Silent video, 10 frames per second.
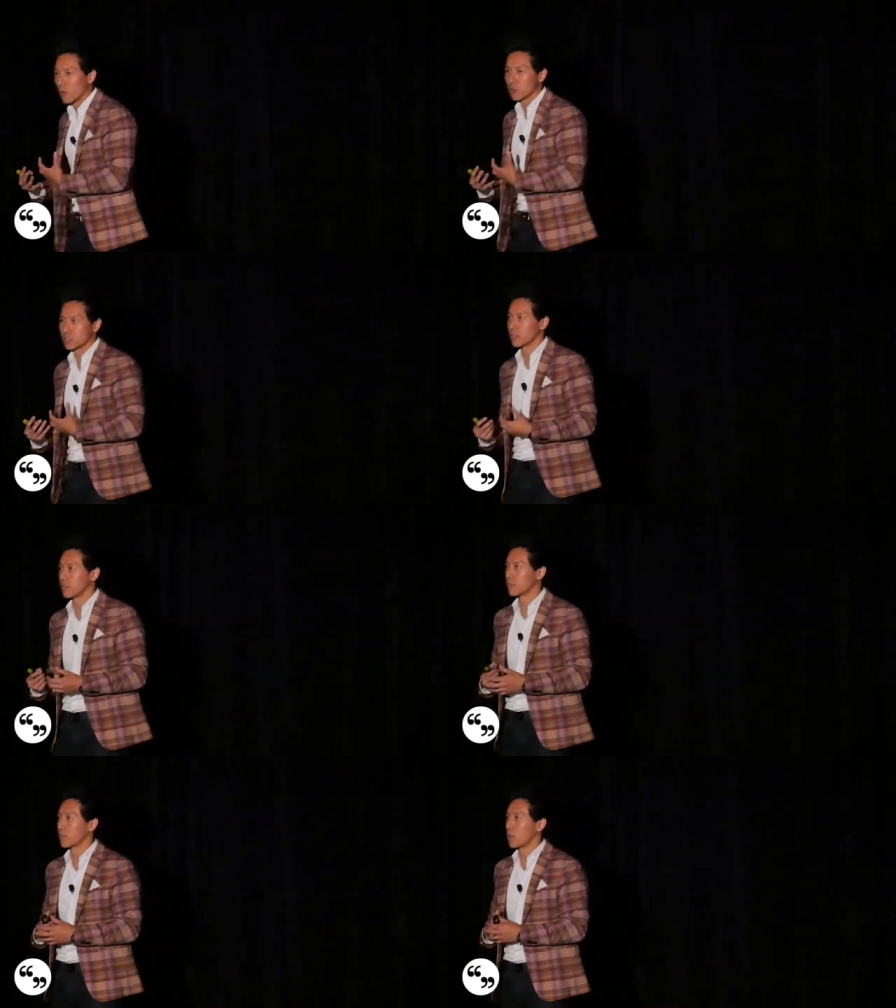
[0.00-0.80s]

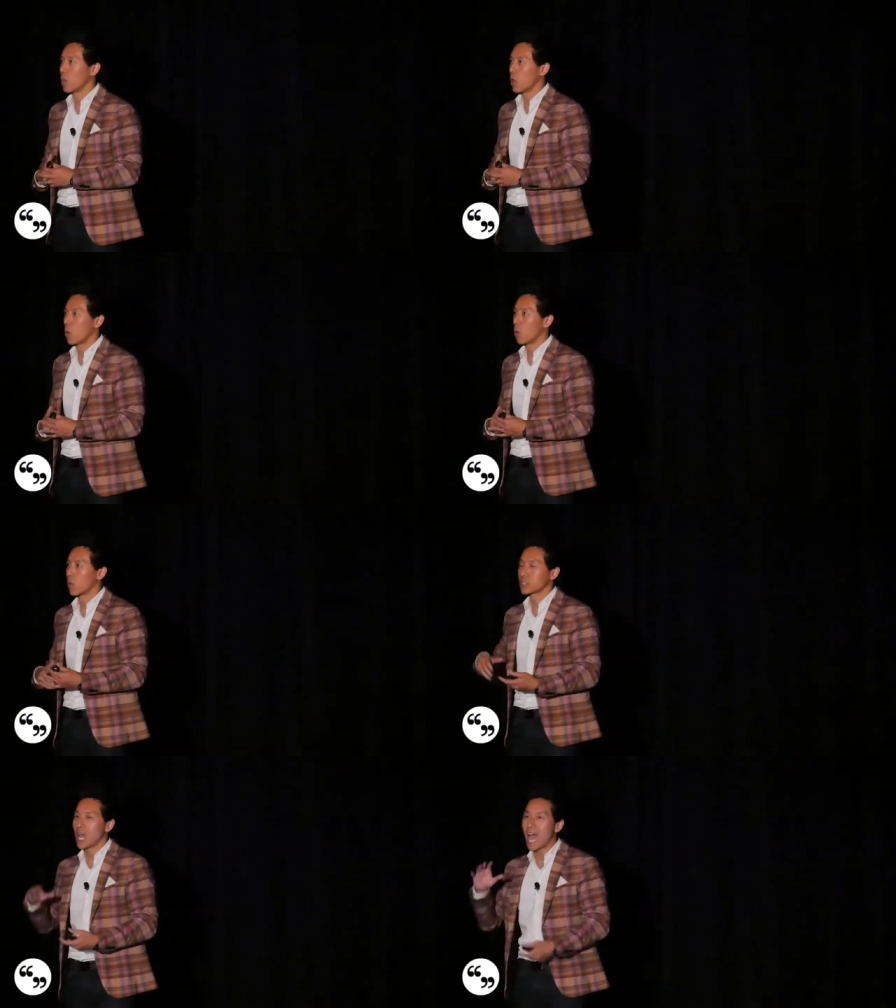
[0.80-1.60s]
immersive,
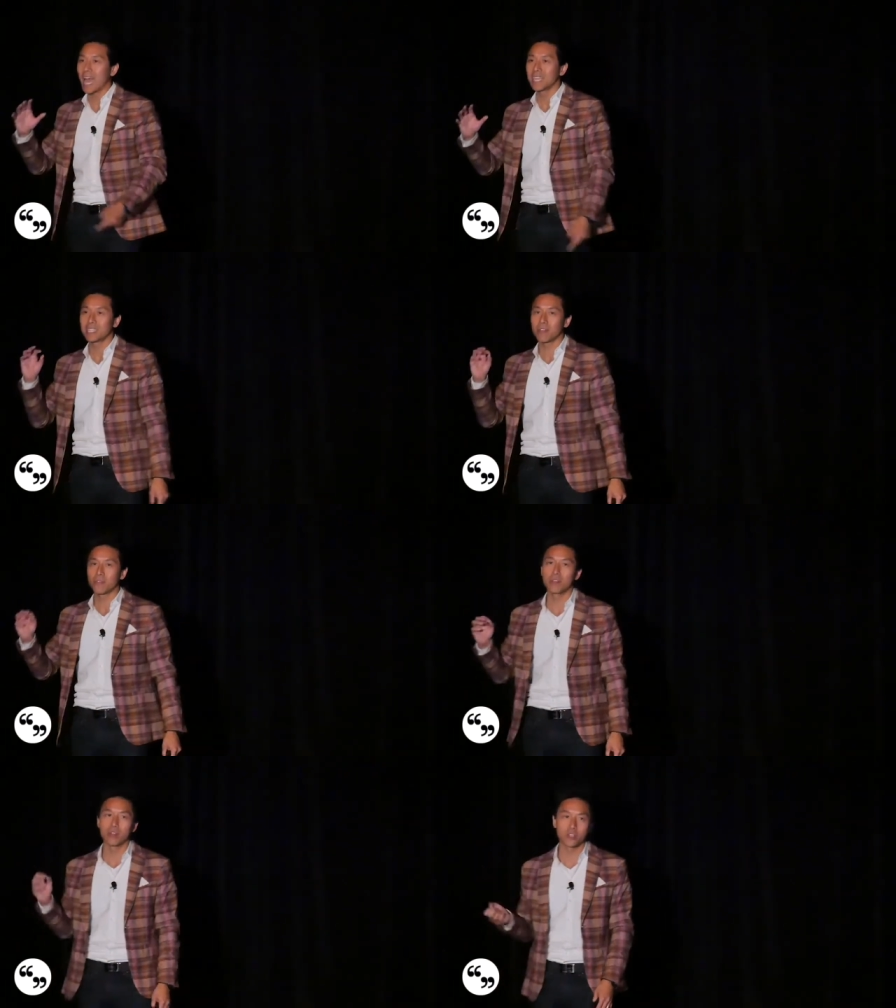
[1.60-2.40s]
where it's high
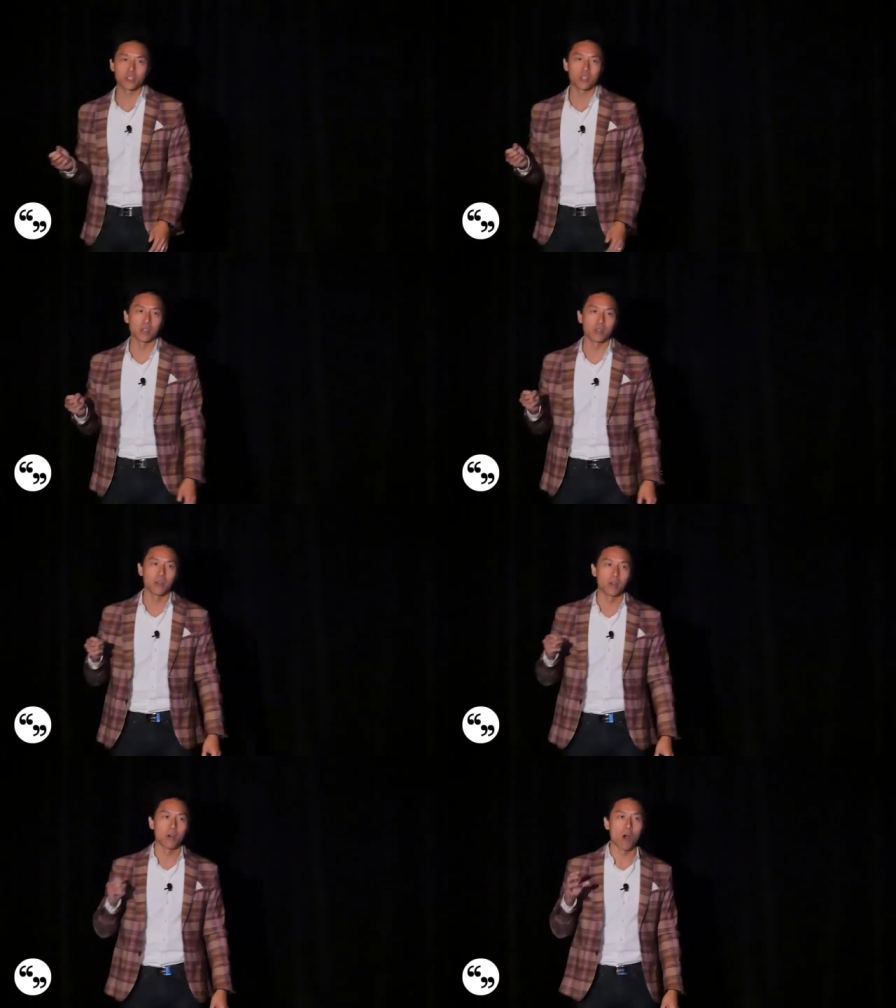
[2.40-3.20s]
definition
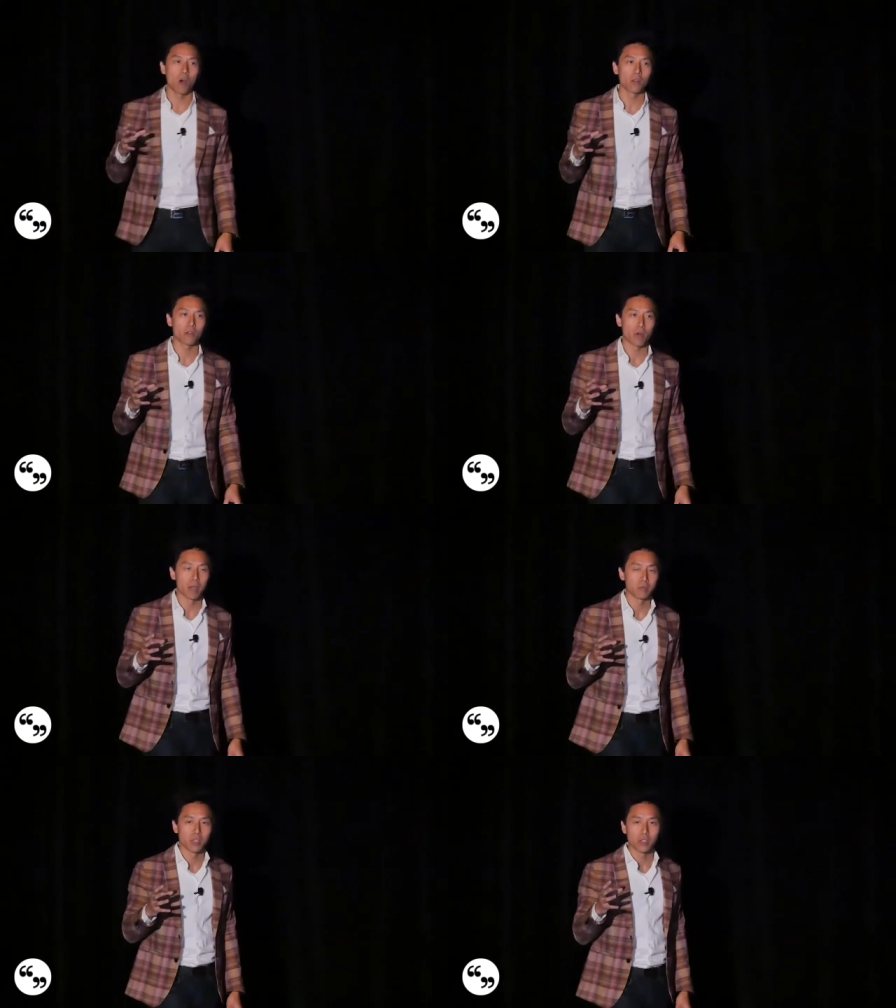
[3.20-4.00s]

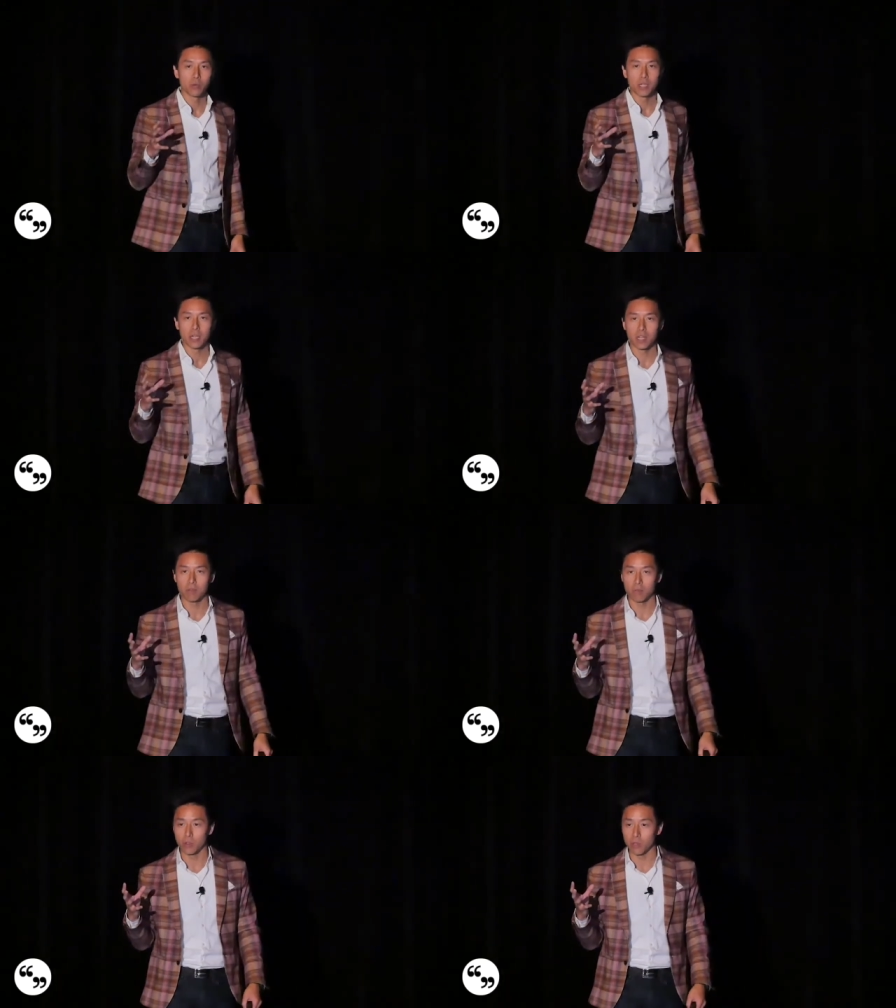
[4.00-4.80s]
holograms that you can,
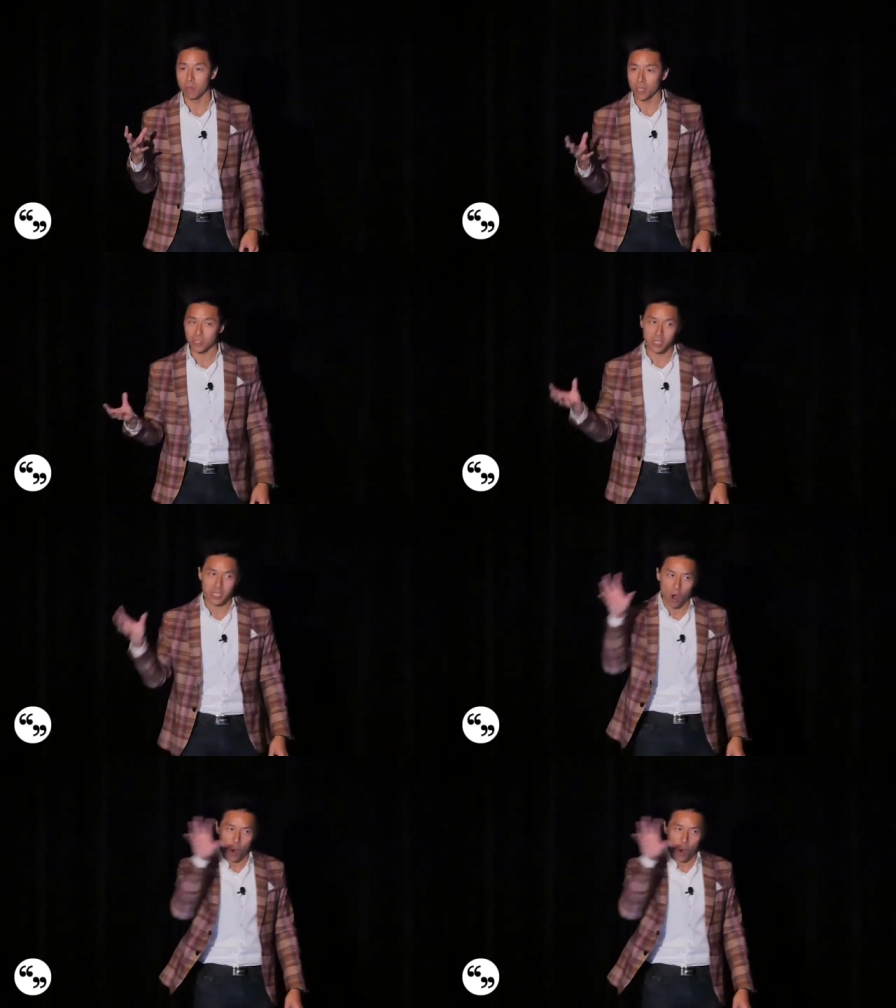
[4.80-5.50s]
you can basically